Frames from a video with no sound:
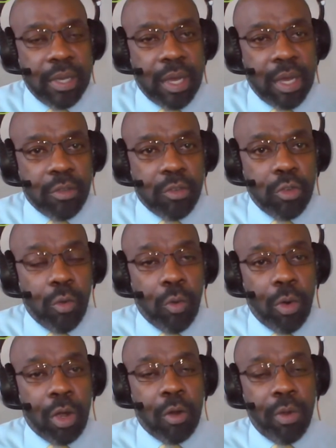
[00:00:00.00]
uh, to
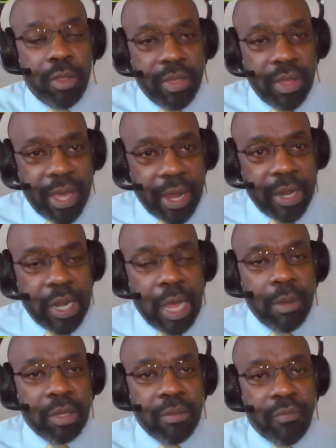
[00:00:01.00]
work with
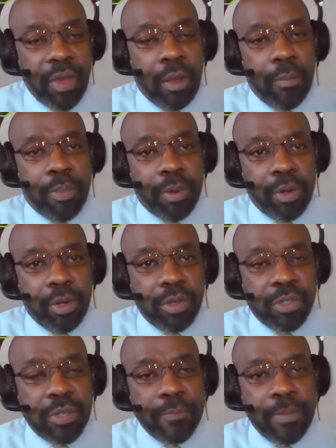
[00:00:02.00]
economic
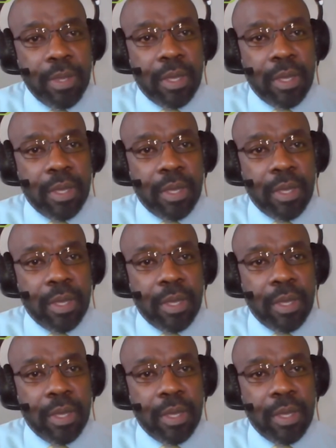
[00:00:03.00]
developers